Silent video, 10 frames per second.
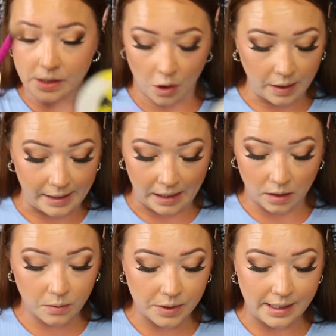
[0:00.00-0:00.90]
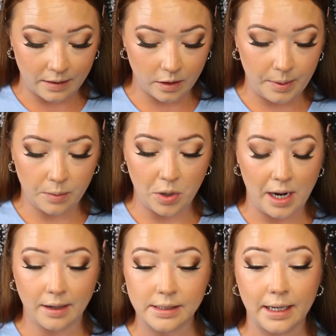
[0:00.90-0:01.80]
all I needed, was that little bit of
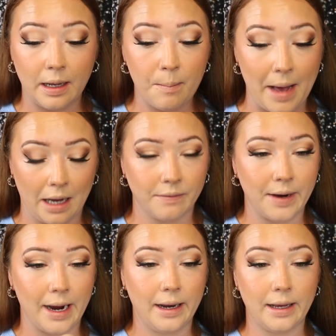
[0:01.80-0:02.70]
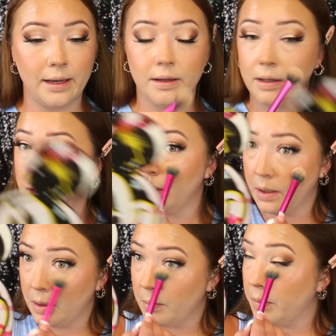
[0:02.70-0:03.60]
product, and it mattified it.
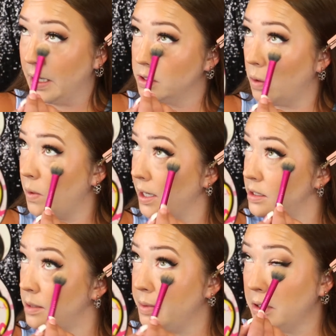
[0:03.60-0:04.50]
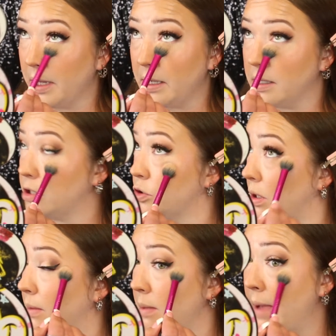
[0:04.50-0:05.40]
But I don't want it to be like
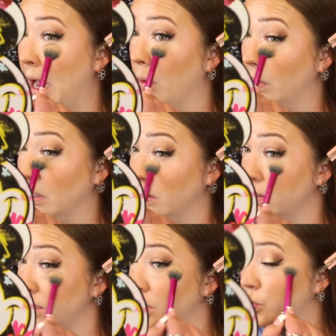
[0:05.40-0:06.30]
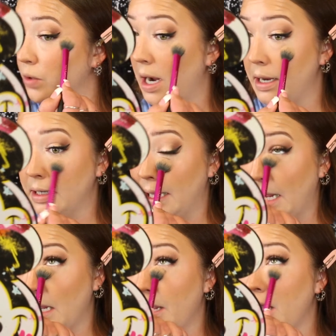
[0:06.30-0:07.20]
extremely matte where it looks like dry and
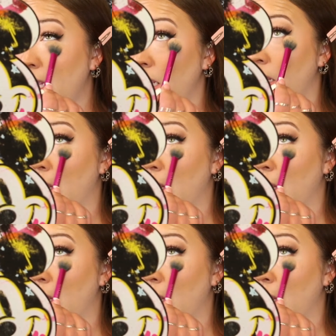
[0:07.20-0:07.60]
cakey.